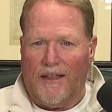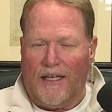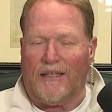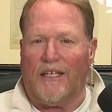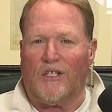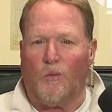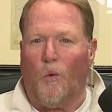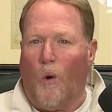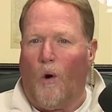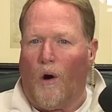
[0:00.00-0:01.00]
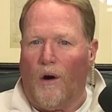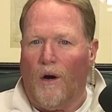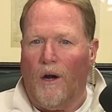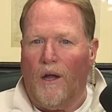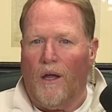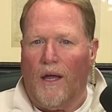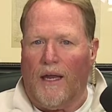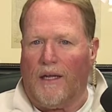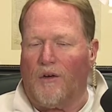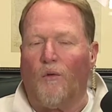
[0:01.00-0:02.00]
that this war
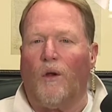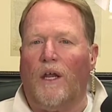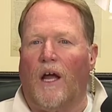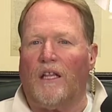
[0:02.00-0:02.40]
and agree